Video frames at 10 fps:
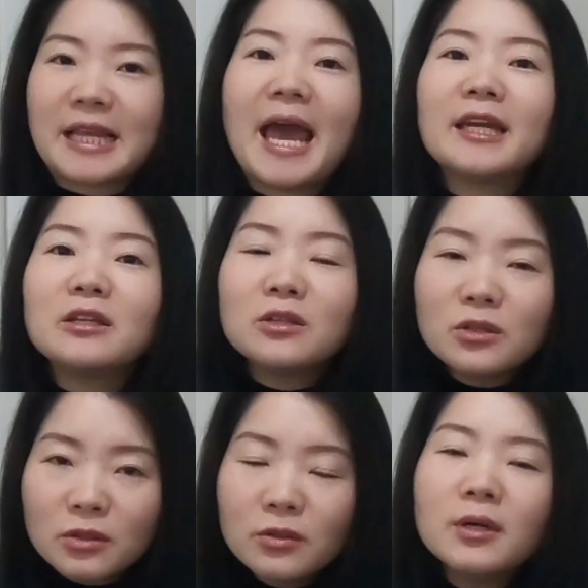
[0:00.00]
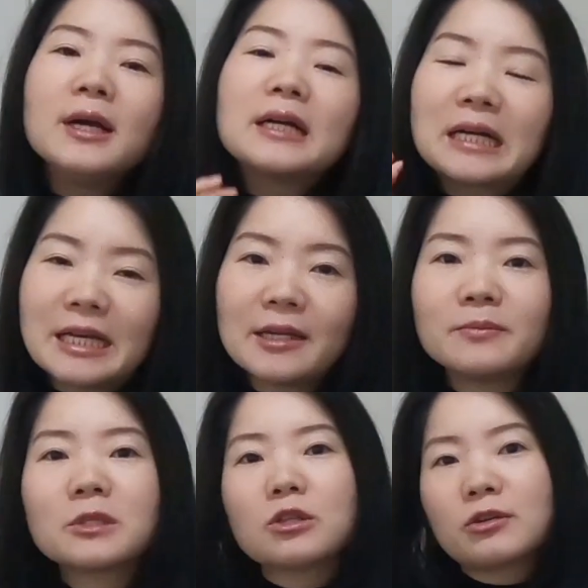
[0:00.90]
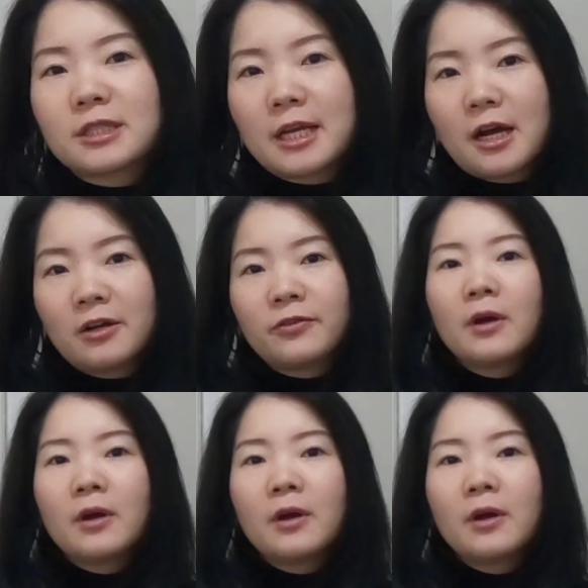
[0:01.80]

and you claimed yourself